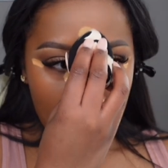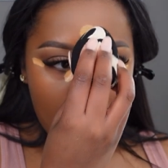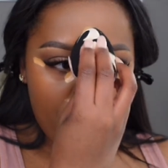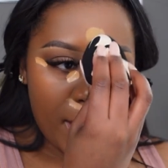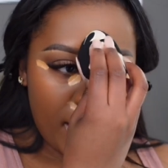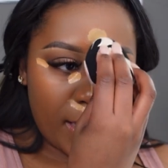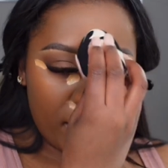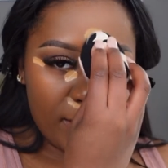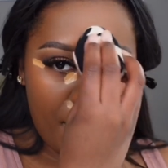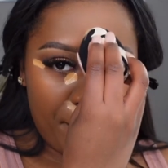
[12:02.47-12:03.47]

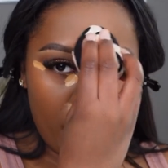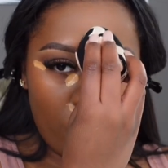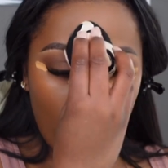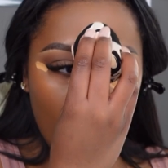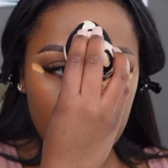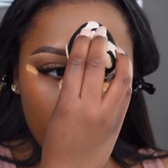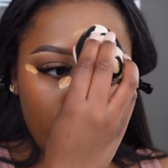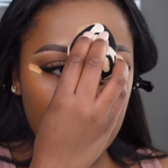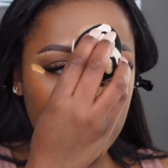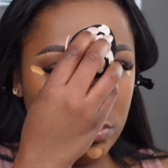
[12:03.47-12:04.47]
make that man court you.